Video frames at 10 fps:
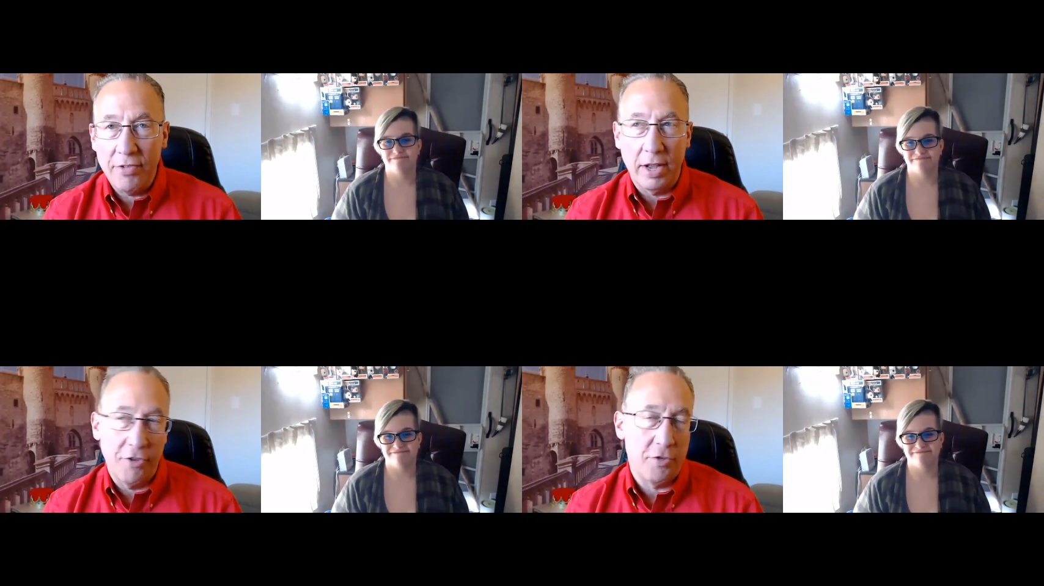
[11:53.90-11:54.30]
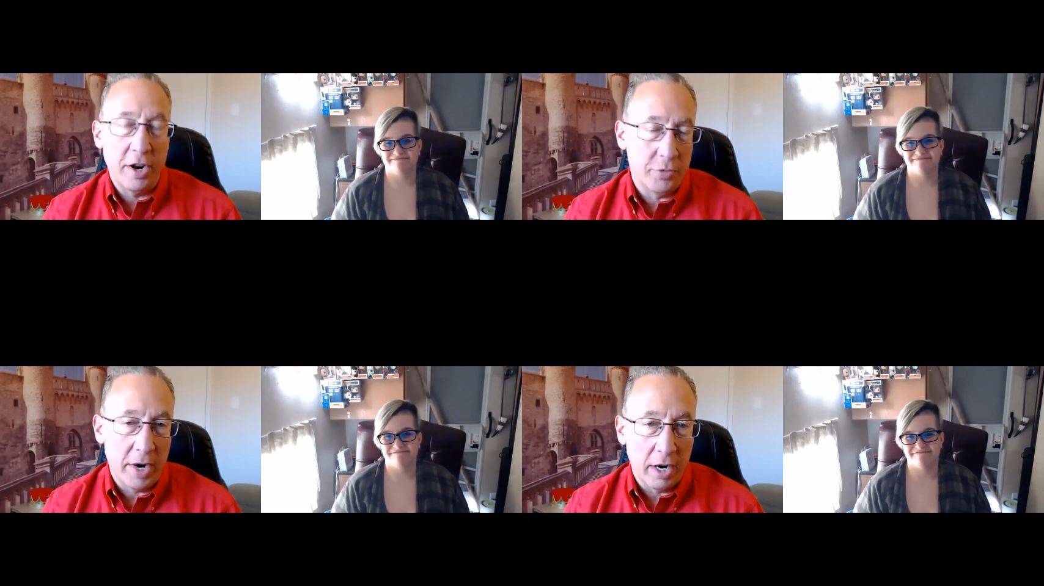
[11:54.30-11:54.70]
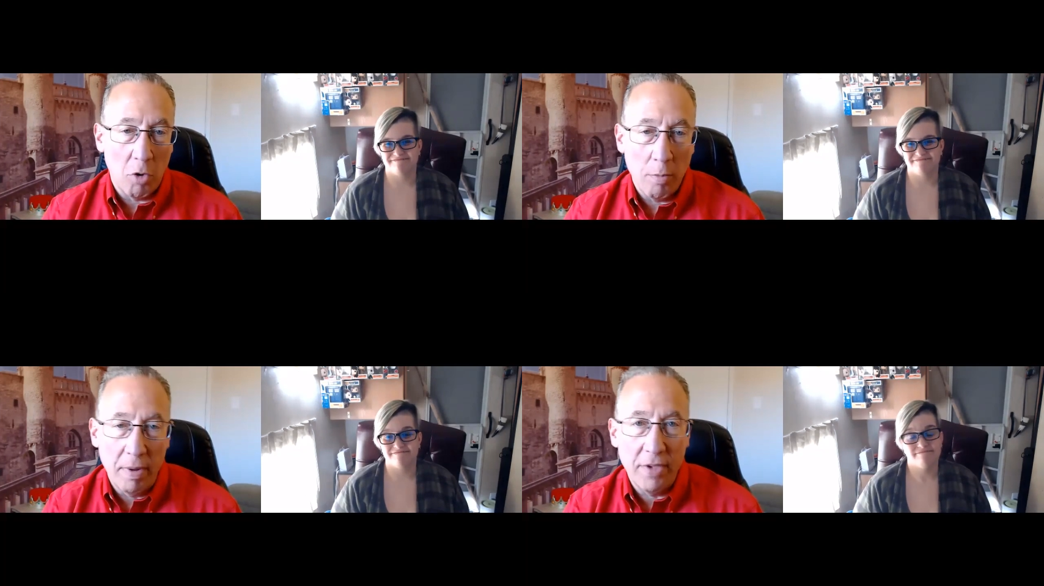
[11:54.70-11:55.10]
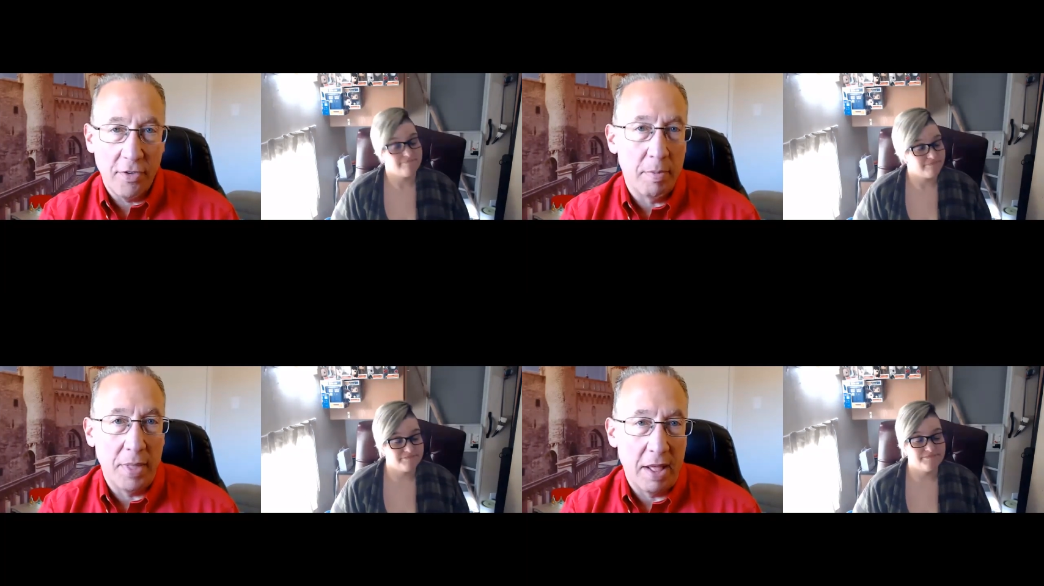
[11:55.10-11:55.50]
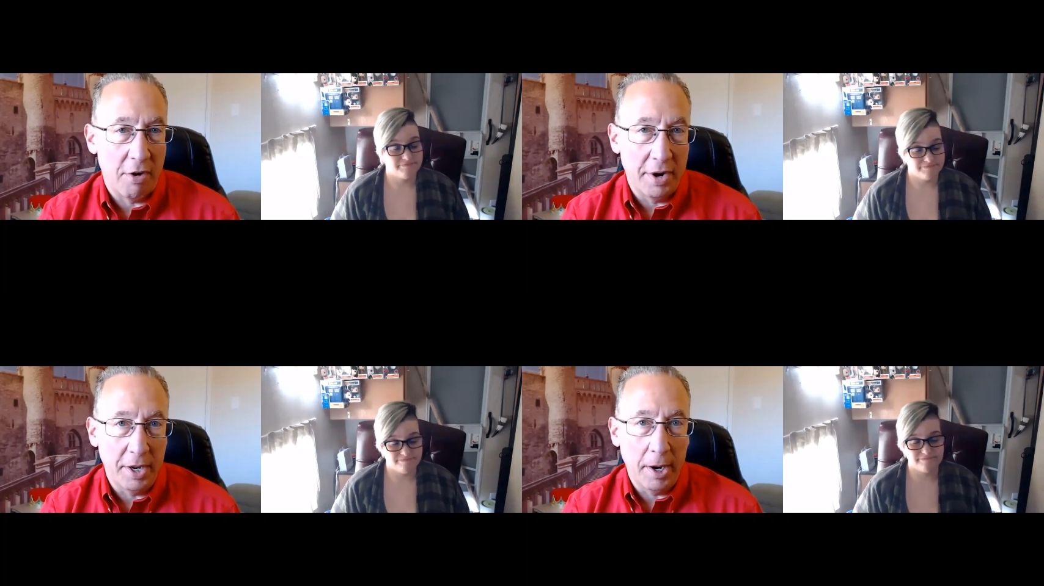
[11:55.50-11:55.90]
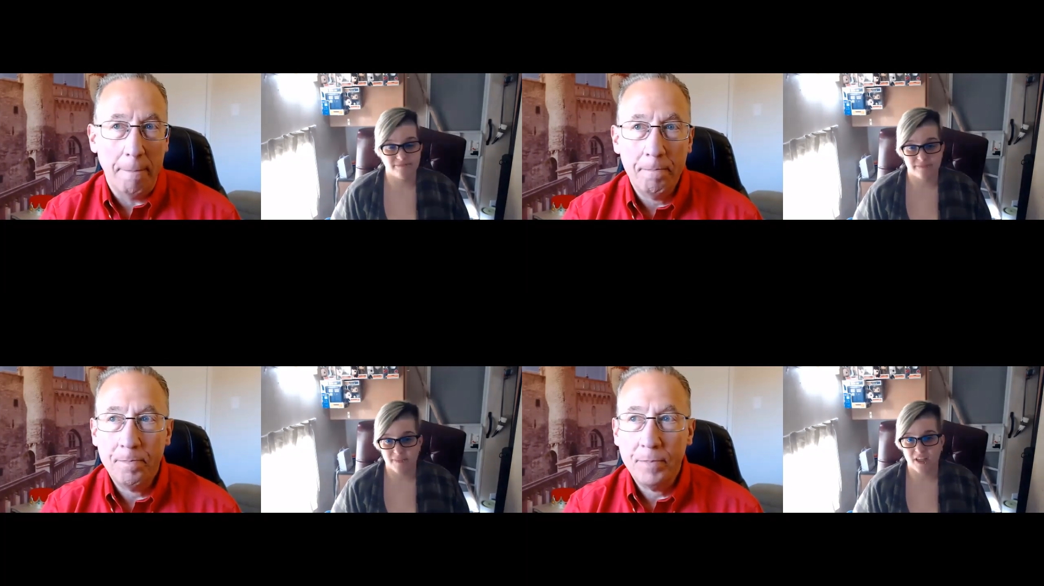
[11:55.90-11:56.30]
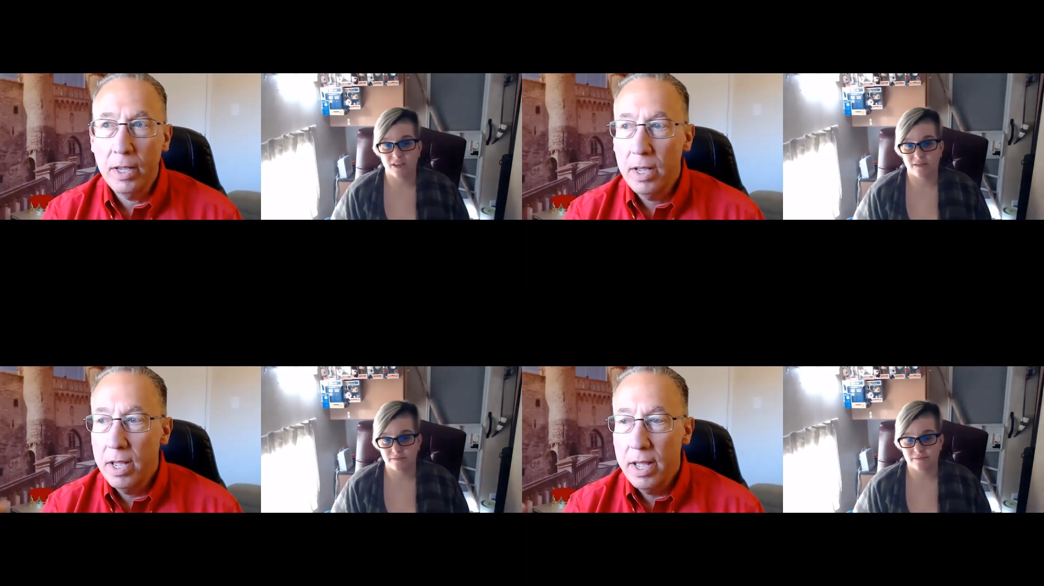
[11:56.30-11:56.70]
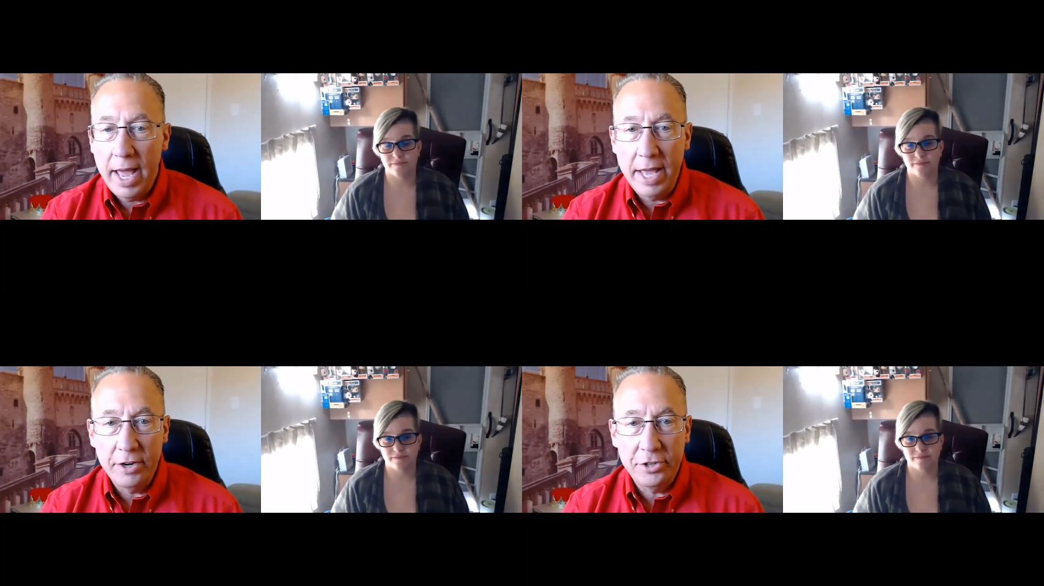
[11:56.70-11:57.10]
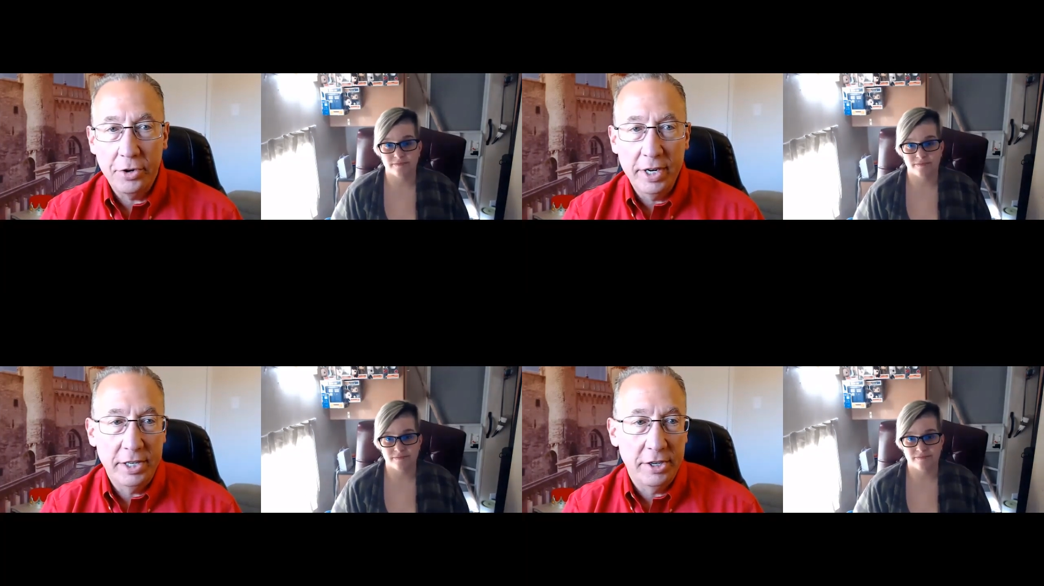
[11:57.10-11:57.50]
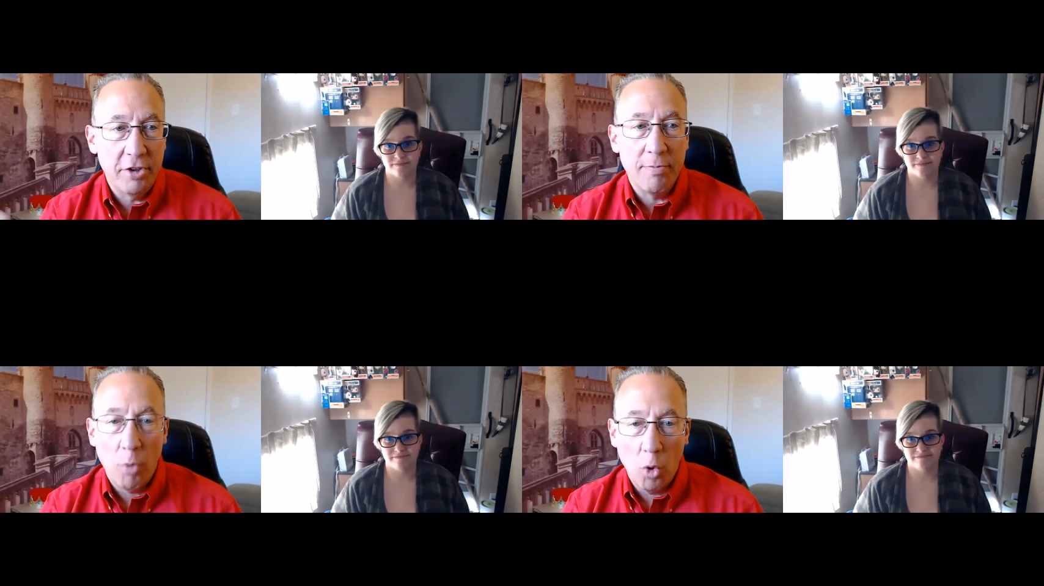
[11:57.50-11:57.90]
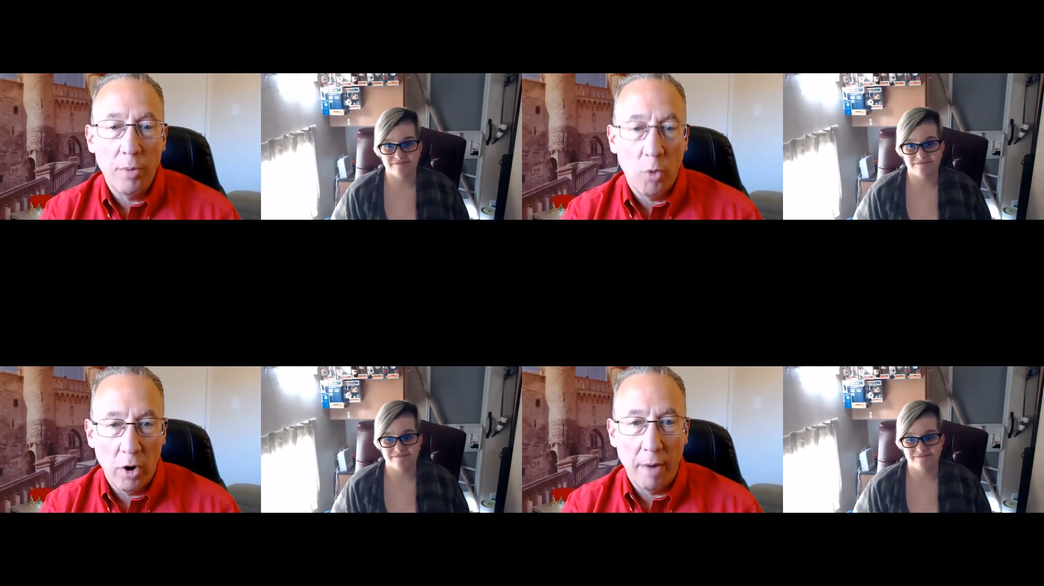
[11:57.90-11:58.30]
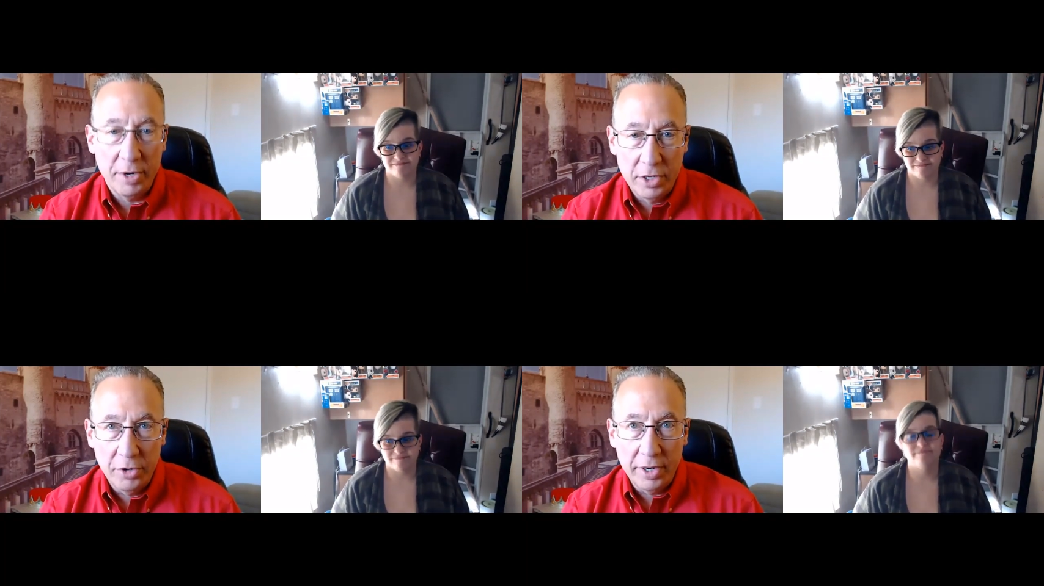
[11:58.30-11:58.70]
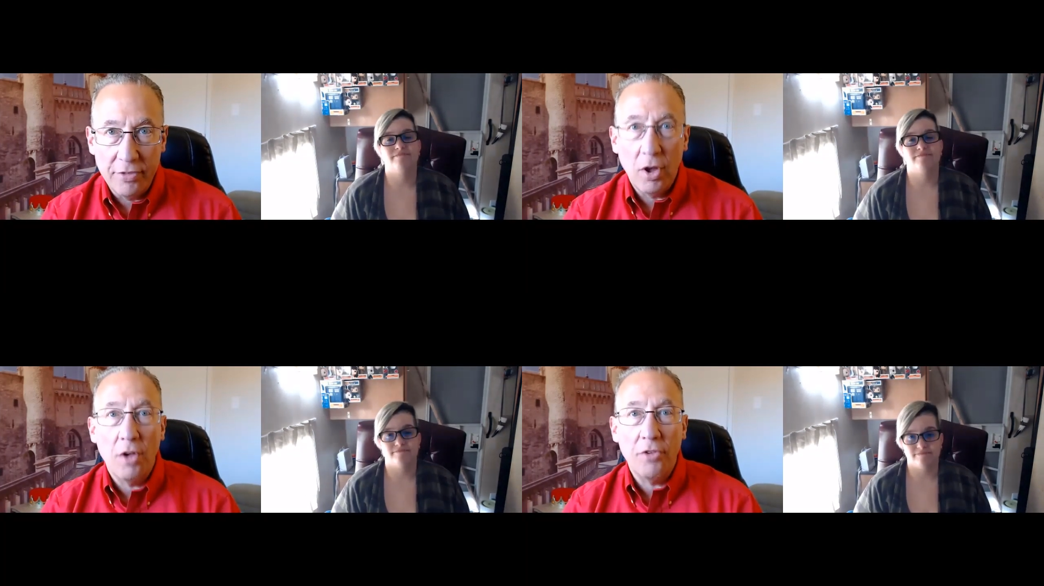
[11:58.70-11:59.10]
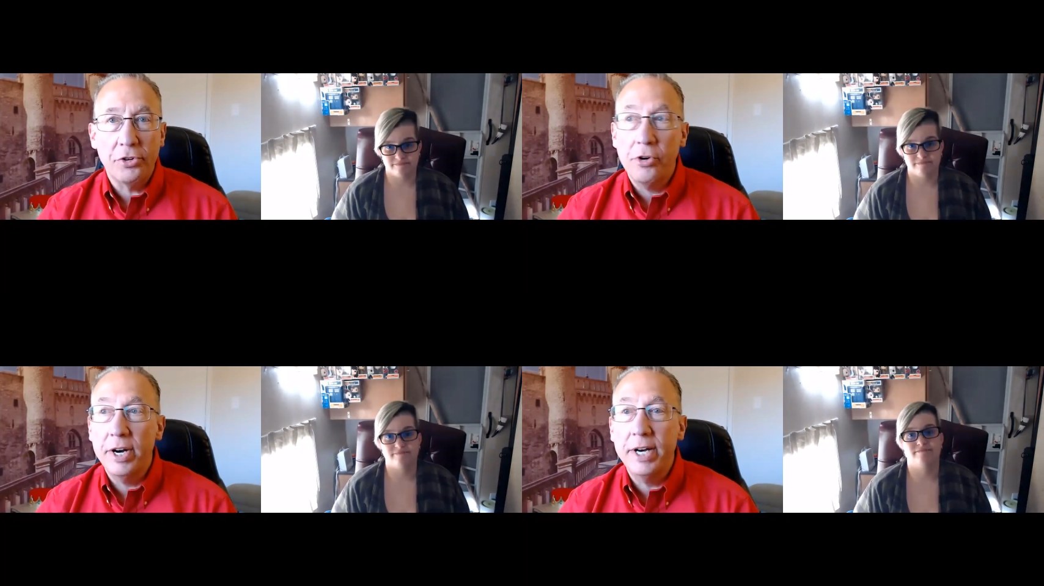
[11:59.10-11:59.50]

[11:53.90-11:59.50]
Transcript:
Speaker 1: like a strange way to grow a business, but that's how I did it. And it turned into just more and more opportunities. Also turned into